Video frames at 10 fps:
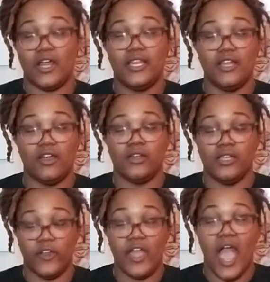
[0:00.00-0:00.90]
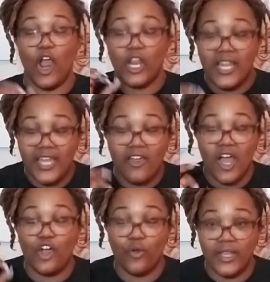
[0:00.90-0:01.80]
clear, clear, clear
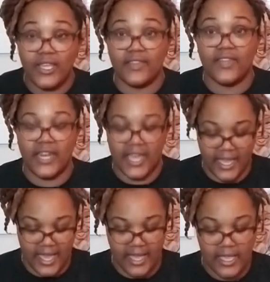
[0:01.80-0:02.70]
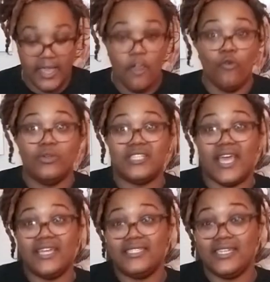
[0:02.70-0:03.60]
acrylic that I got was
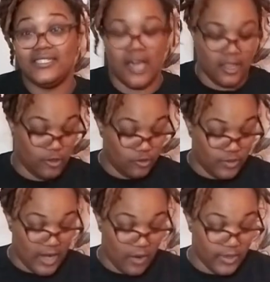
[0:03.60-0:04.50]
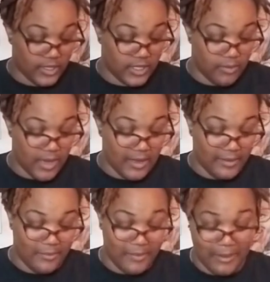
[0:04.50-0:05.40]
eighteen dollars when I originally bought
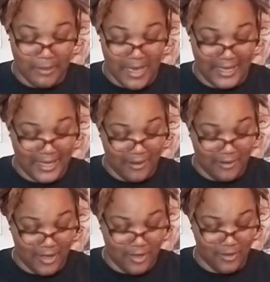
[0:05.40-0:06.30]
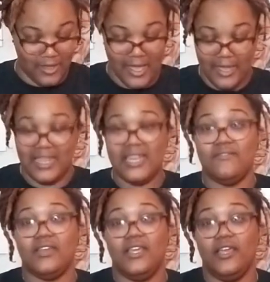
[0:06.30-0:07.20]
it, maybe about a year ago. Not
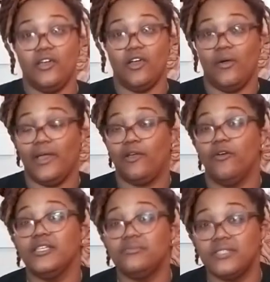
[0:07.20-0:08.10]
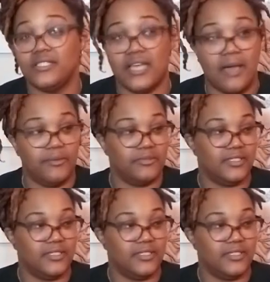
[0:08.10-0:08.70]
even a year ago, at Christmas time it was